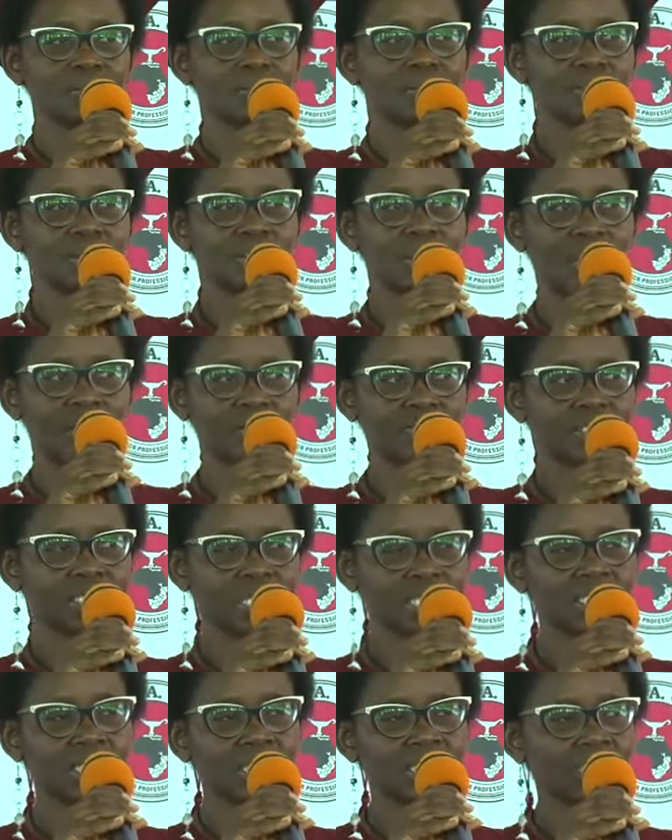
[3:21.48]
You have
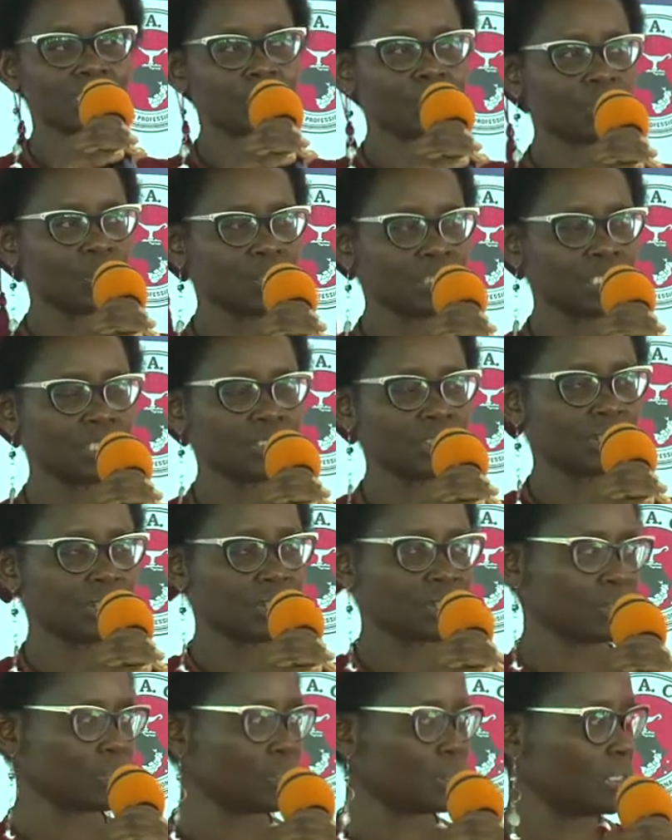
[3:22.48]
such an important
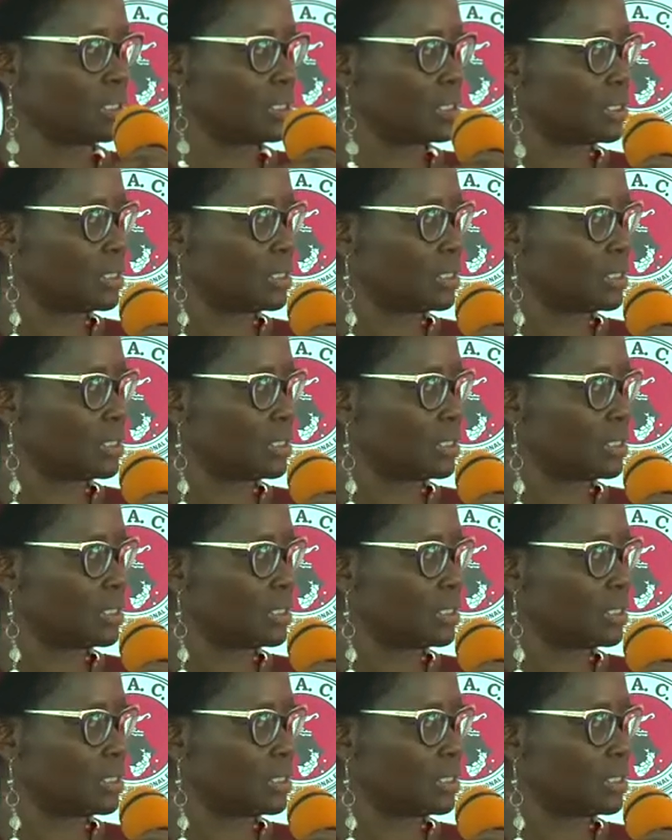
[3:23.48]
role,